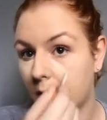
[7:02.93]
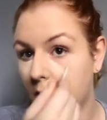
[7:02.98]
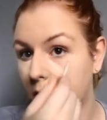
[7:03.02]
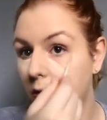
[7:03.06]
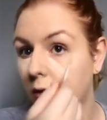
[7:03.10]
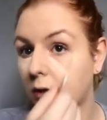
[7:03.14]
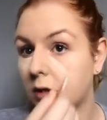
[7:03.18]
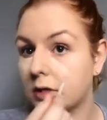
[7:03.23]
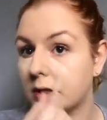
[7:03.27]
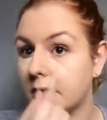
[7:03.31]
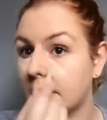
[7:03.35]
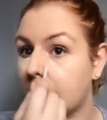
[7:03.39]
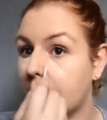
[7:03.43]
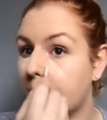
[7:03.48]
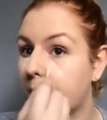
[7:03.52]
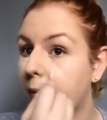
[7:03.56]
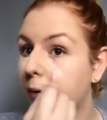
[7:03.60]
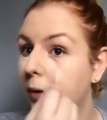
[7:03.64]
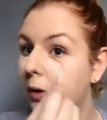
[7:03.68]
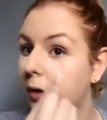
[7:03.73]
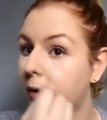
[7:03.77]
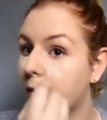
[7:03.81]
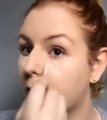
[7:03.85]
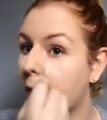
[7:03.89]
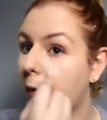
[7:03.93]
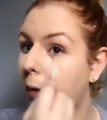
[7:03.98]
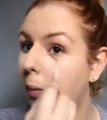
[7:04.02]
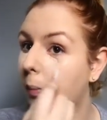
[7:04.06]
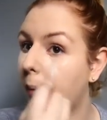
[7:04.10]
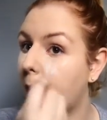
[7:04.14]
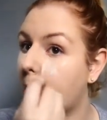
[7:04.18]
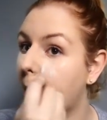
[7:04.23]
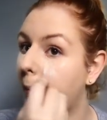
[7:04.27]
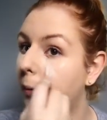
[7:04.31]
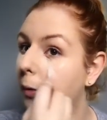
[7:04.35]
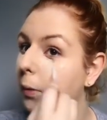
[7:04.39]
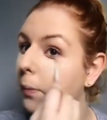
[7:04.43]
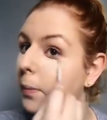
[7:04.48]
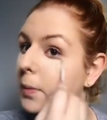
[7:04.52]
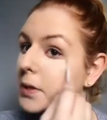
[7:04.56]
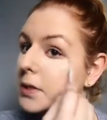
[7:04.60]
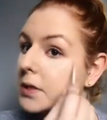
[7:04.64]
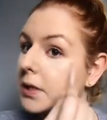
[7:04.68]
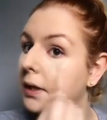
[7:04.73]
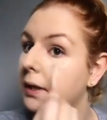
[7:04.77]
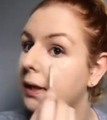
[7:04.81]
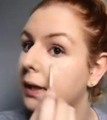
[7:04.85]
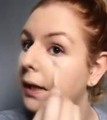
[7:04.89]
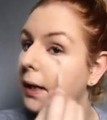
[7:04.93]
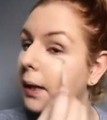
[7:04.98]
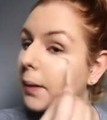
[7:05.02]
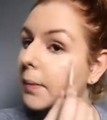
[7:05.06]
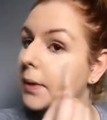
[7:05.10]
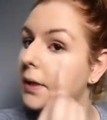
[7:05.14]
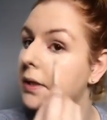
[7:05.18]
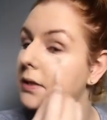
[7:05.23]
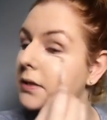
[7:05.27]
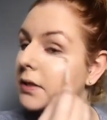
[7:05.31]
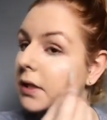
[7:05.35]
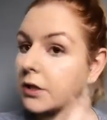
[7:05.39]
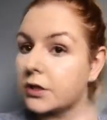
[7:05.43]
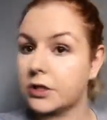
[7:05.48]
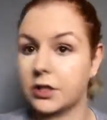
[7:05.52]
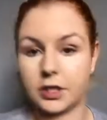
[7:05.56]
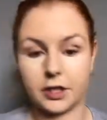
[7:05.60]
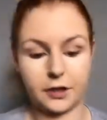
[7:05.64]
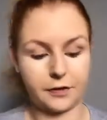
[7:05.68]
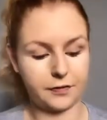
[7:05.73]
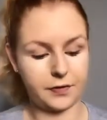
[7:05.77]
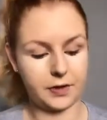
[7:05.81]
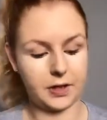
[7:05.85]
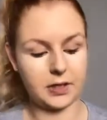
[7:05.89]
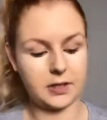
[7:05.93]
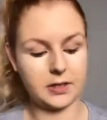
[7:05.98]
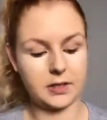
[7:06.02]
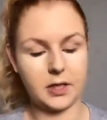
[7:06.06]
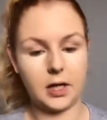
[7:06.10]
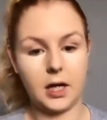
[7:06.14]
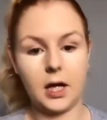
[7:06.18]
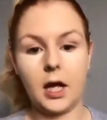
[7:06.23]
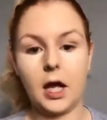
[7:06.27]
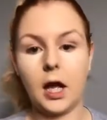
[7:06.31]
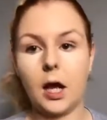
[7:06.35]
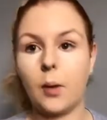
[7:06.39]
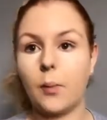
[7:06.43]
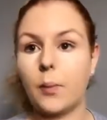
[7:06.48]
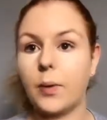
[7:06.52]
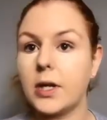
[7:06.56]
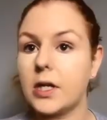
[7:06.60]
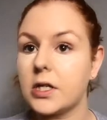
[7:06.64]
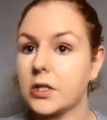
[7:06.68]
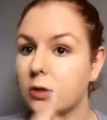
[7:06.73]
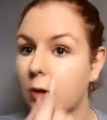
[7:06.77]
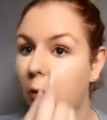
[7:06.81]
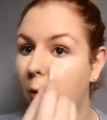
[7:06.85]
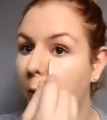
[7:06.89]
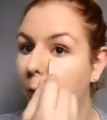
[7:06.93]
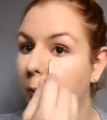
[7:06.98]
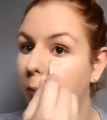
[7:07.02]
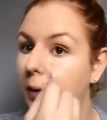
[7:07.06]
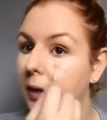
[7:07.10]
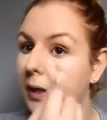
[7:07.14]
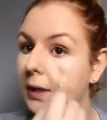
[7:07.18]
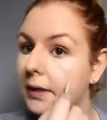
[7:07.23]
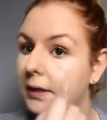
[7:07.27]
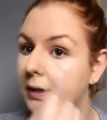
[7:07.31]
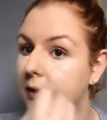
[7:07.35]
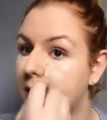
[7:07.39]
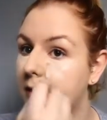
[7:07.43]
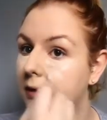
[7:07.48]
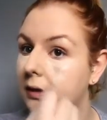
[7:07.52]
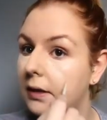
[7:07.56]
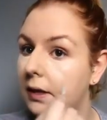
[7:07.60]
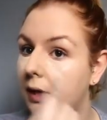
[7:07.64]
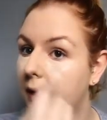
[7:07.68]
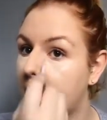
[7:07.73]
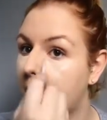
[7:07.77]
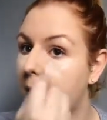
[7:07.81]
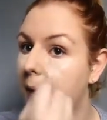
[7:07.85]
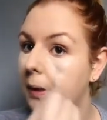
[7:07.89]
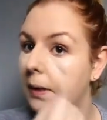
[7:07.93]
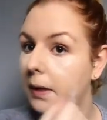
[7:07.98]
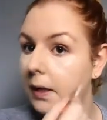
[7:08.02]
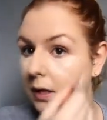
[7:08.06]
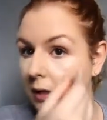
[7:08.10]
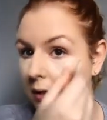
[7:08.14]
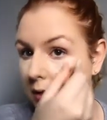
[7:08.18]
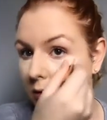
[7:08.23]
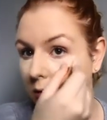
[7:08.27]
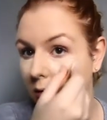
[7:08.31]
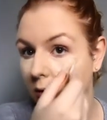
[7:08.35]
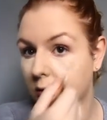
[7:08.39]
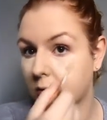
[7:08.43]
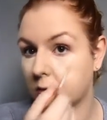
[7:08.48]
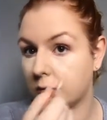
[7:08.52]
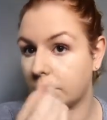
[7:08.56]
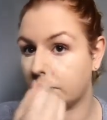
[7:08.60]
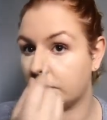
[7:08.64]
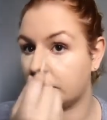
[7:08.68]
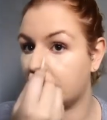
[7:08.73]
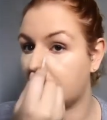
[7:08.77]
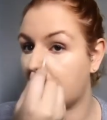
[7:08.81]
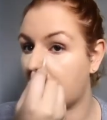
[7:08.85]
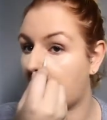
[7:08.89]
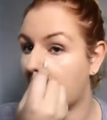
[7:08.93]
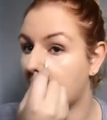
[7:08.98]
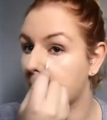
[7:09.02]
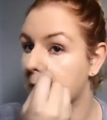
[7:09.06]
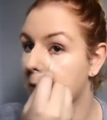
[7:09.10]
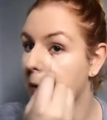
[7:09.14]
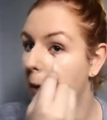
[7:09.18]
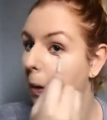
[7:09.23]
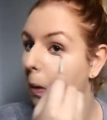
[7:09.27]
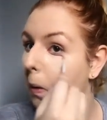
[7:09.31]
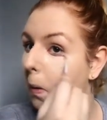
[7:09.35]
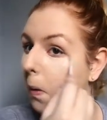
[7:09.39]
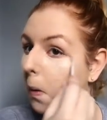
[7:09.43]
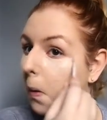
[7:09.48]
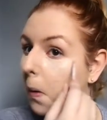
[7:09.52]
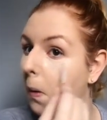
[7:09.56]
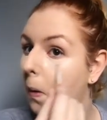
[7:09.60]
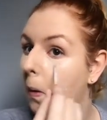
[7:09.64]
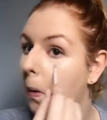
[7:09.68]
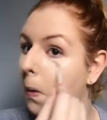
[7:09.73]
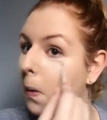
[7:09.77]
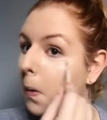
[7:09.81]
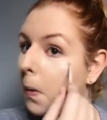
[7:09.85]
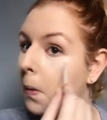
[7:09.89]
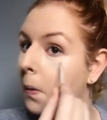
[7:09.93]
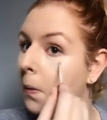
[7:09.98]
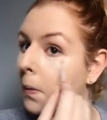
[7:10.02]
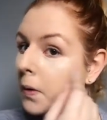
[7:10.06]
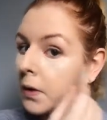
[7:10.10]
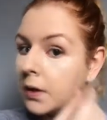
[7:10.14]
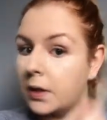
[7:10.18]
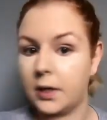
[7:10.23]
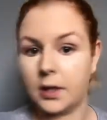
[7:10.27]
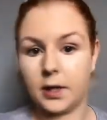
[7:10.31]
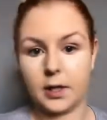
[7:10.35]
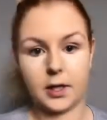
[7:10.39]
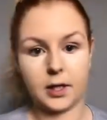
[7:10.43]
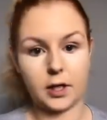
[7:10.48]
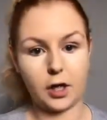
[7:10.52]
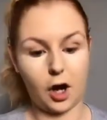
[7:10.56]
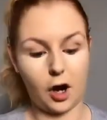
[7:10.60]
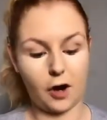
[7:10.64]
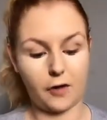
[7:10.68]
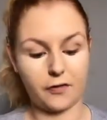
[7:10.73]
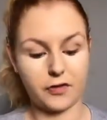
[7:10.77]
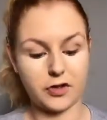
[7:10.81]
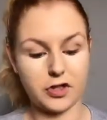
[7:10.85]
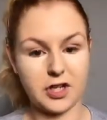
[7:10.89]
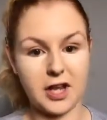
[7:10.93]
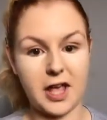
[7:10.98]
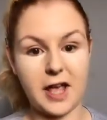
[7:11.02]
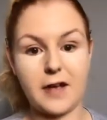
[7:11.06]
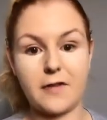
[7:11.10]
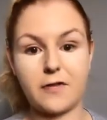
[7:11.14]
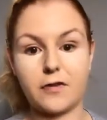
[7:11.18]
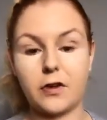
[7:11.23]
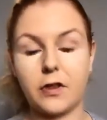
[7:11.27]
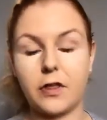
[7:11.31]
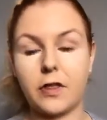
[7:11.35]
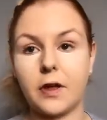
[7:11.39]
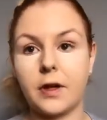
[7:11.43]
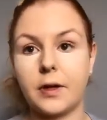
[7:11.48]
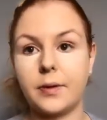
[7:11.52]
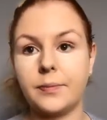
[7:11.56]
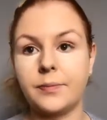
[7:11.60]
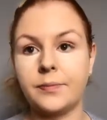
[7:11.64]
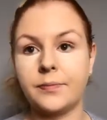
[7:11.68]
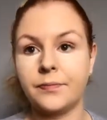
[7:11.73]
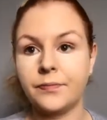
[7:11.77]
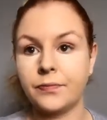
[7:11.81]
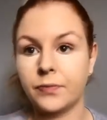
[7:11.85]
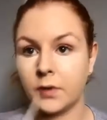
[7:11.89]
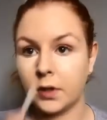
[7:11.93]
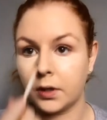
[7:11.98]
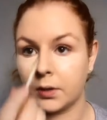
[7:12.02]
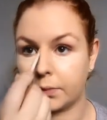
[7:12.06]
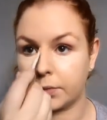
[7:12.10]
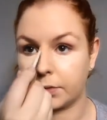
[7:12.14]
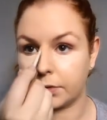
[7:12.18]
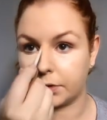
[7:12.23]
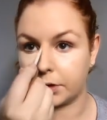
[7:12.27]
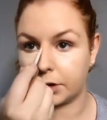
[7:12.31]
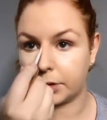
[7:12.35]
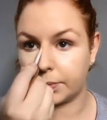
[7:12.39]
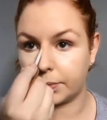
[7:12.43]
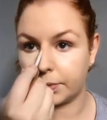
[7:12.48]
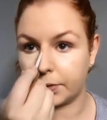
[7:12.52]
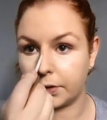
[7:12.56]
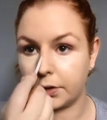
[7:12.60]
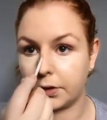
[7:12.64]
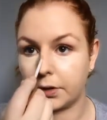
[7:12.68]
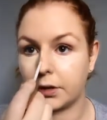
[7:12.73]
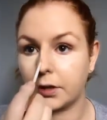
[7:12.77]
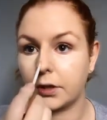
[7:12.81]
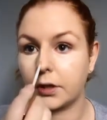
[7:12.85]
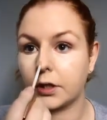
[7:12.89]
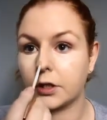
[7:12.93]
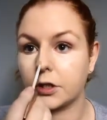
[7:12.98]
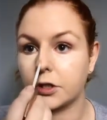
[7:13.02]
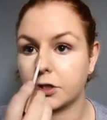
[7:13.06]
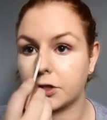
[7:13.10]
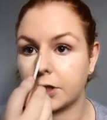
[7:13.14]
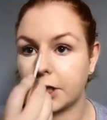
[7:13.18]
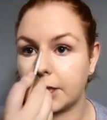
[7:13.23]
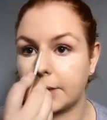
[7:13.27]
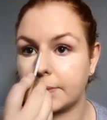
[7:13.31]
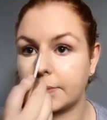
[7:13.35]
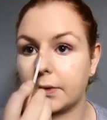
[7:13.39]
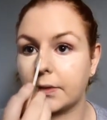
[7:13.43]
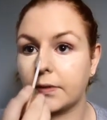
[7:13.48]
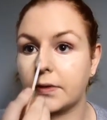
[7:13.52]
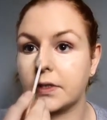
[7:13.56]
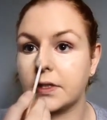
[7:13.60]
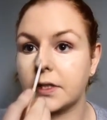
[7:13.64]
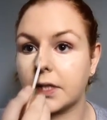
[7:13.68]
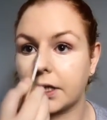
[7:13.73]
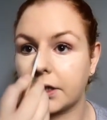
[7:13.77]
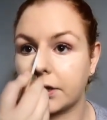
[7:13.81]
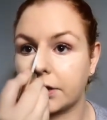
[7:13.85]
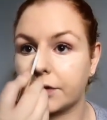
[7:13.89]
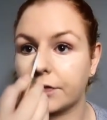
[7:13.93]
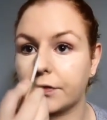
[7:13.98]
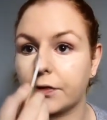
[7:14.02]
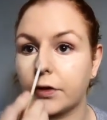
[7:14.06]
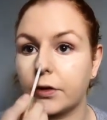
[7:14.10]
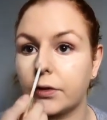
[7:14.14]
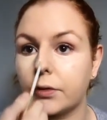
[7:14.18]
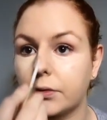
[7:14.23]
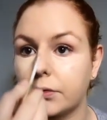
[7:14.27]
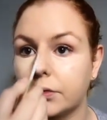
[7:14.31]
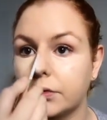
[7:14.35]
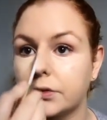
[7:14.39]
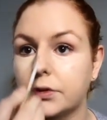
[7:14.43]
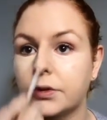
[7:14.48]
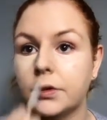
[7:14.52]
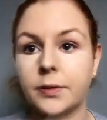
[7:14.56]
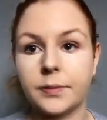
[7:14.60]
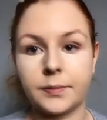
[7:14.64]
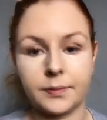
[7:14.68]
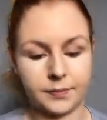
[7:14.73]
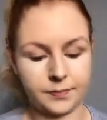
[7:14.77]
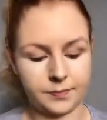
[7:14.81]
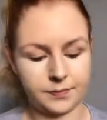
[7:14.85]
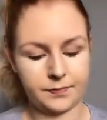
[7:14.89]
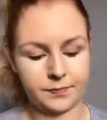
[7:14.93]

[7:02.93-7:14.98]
It looks like I'm putting a lot on, but I promise you, like, it makes such a difference. And when it's all blended, it looks really natural. It covers everything. We're going to put a stripe down the centre of our nose,